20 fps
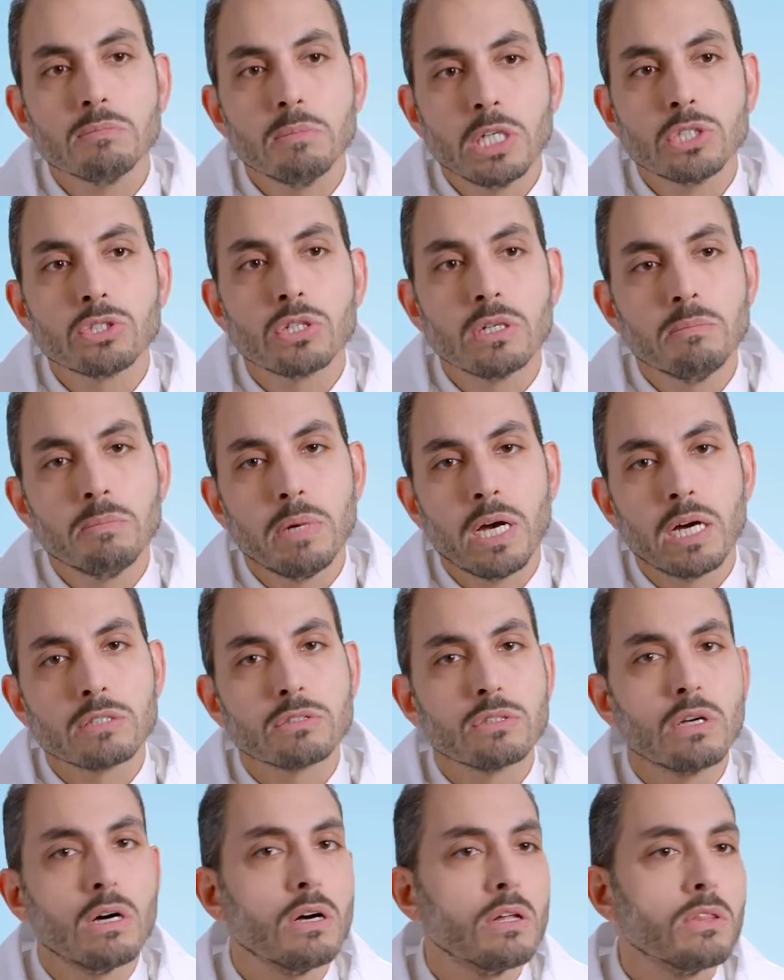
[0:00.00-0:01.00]
major
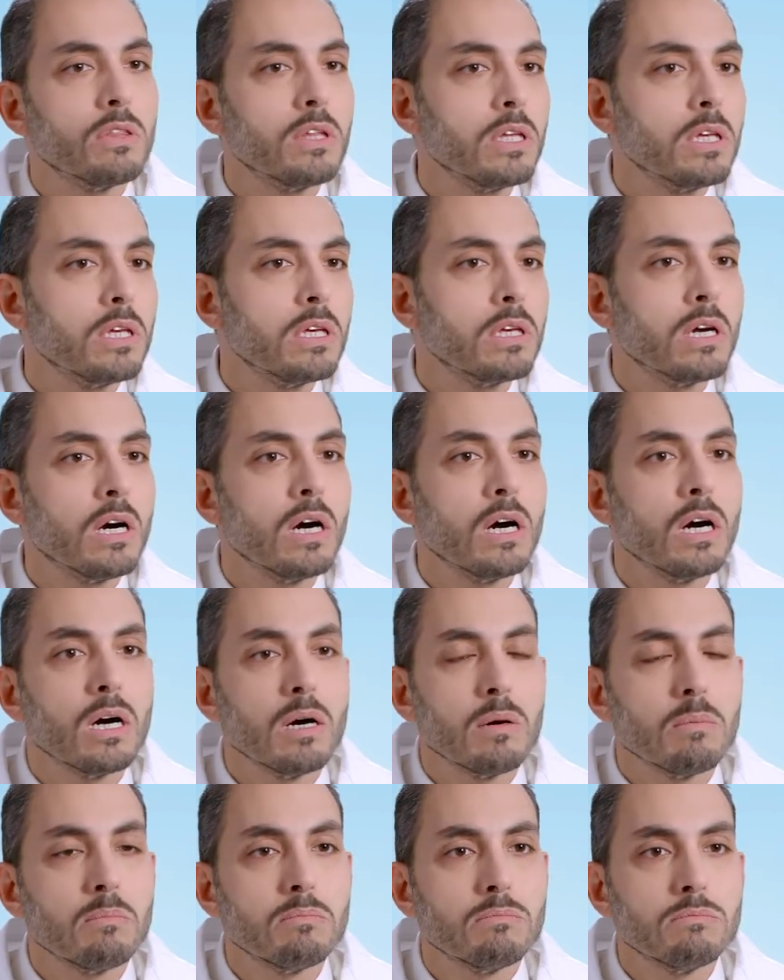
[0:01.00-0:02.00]
impacts on the
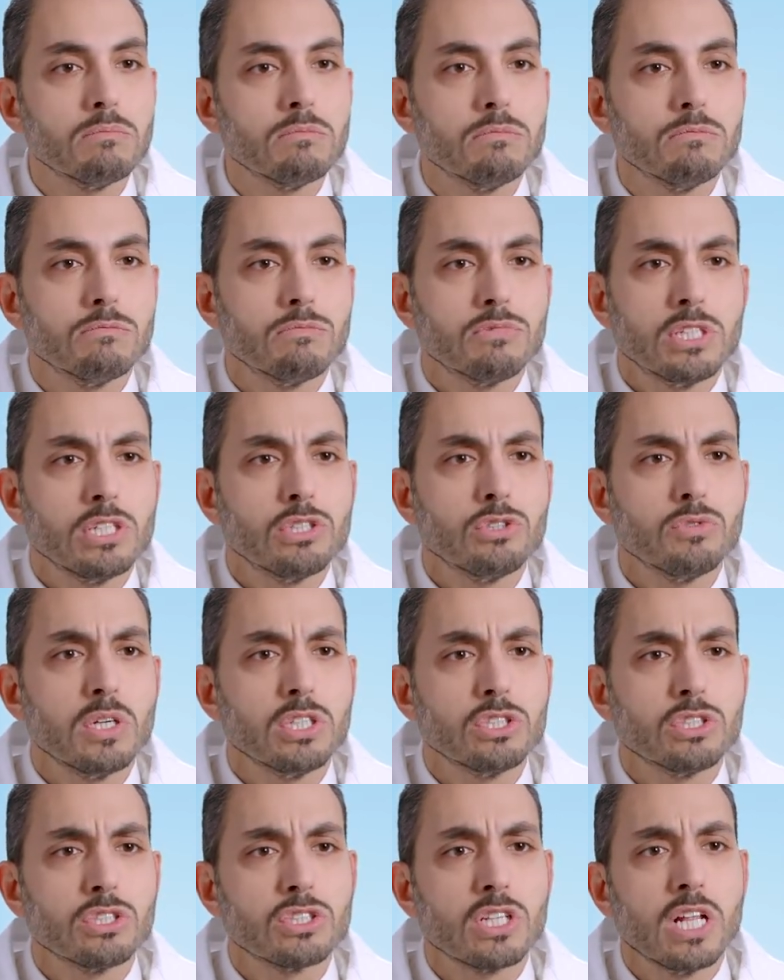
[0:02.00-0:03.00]
uh,
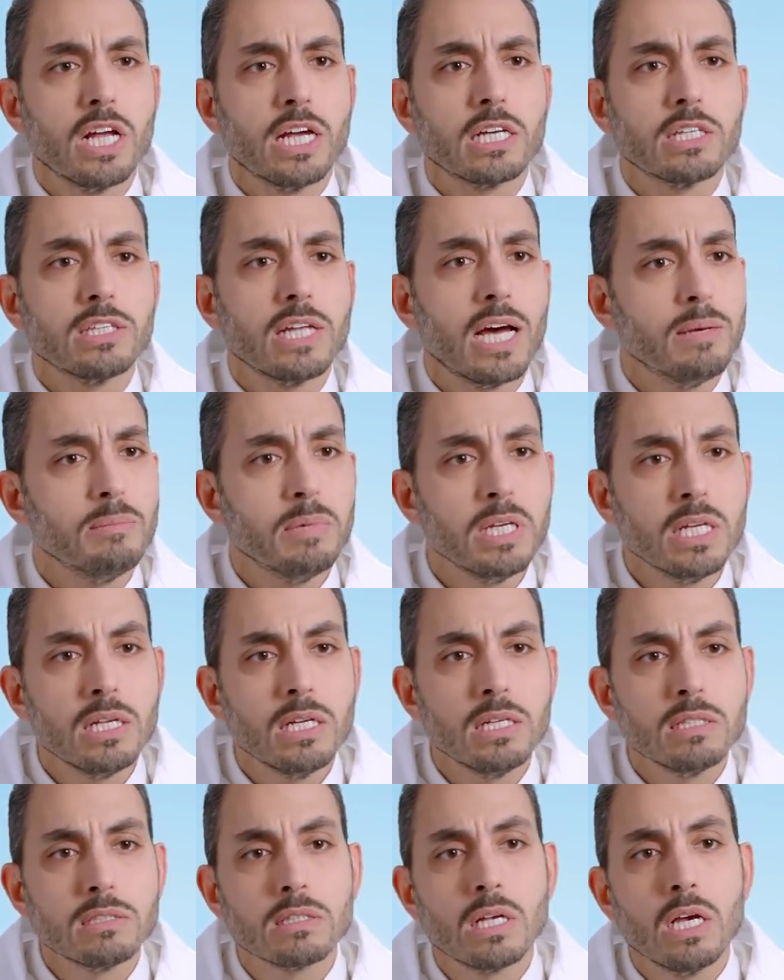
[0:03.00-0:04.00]
situations like
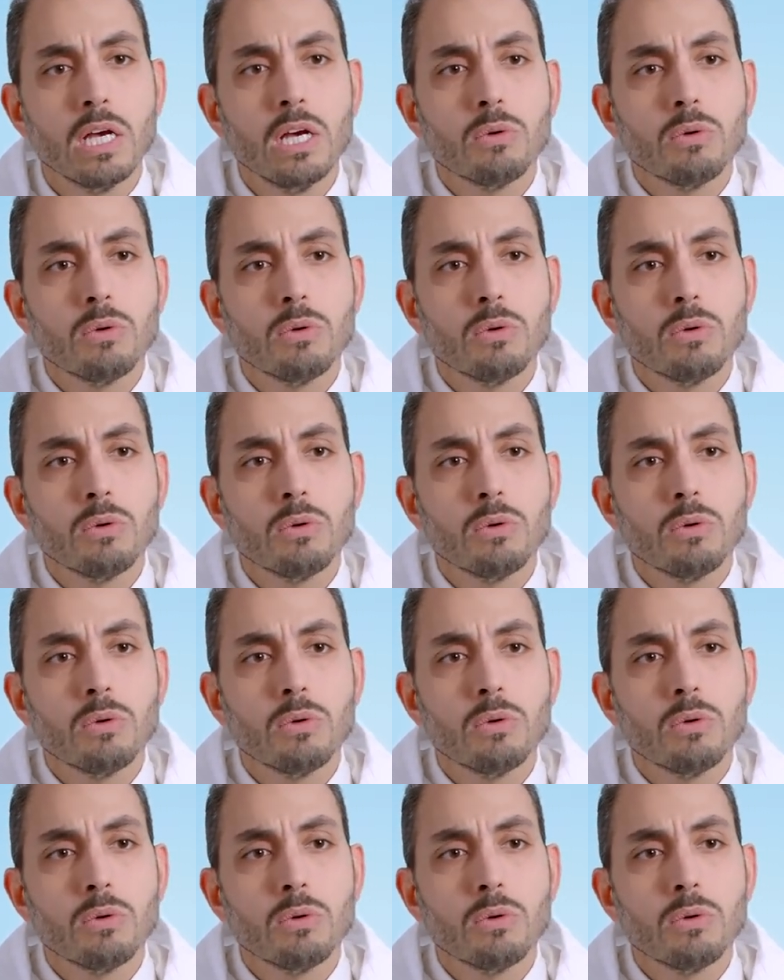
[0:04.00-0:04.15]
diabetes,